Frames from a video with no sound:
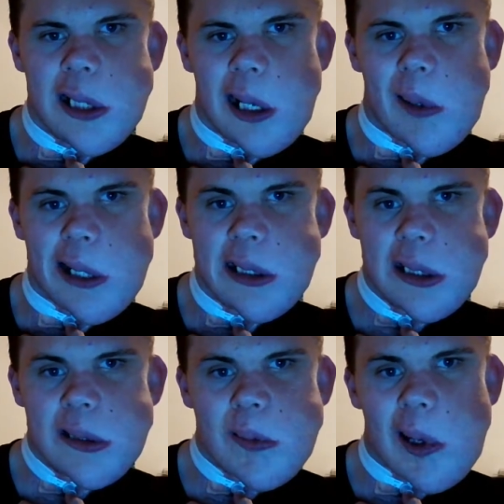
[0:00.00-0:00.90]
so I
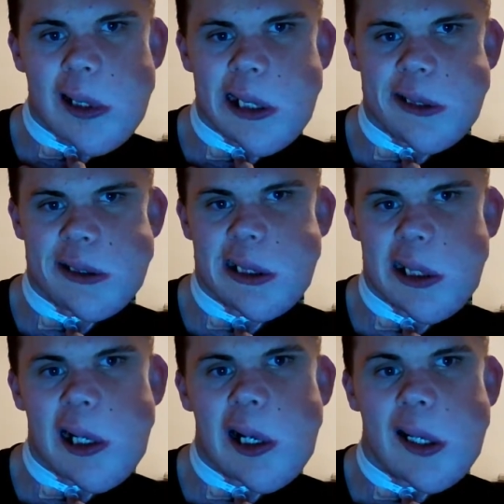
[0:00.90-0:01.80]
thought I'd just
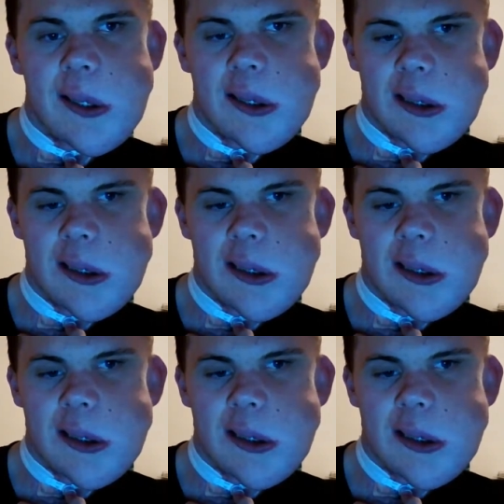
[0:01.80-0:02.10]
talk